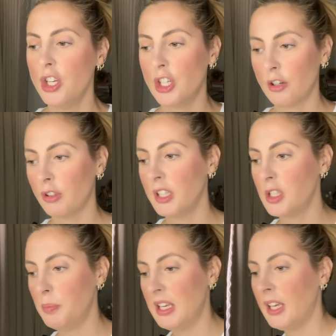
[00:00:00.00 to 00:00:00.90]
generally
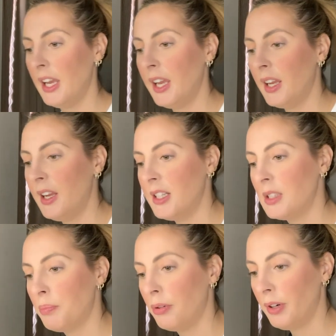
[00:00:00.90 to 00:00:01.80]
speaking,
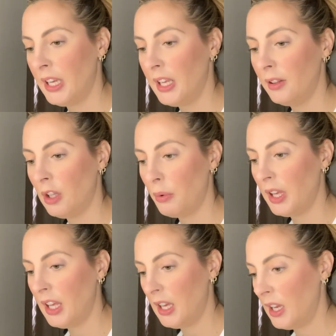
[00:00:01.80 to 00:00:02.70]
it's pretty low
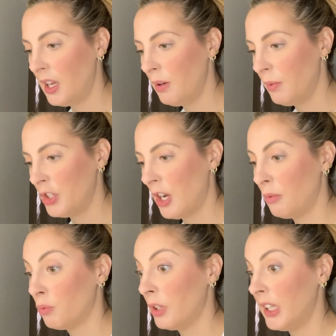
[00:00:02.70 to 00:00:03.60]
key, which I
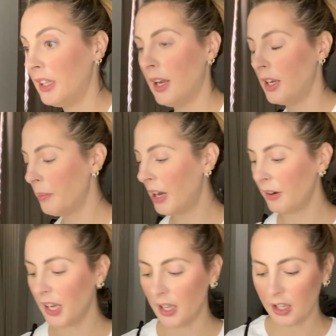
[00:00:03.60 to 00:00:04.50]
really like about
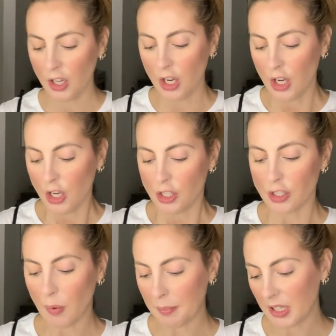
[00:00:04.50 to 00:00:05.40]
it.
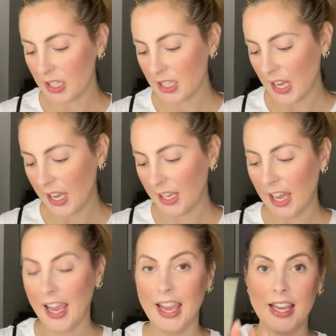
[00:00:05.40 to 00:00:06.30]
So I'm gonna take
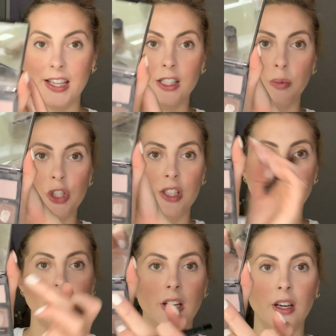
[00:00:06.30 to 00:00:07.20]
Haze, which
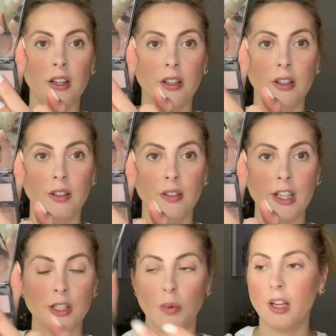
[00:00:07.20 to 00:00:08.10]
is the,
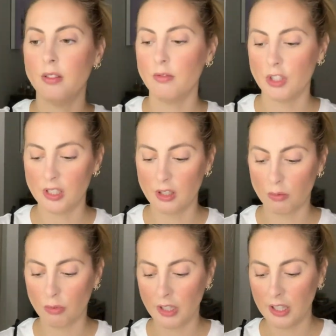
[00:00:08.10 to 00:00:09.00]
this one, just the
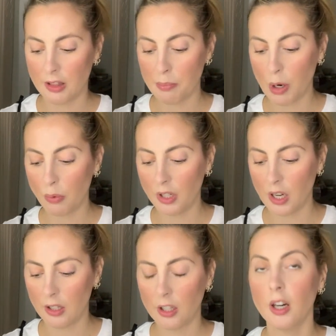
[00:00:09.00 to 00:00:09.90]
really, the bone
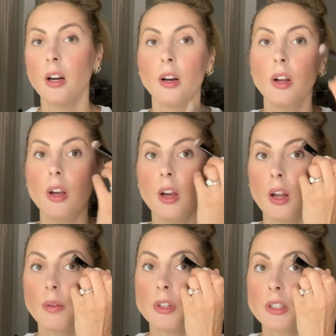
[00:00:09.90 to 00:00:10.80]
color.
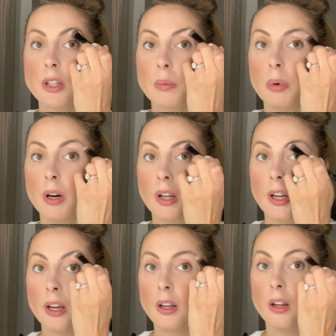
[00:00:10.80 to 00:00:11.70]
I'm just gonna put
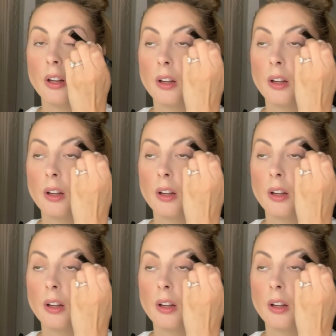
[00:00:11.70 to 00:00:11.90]
it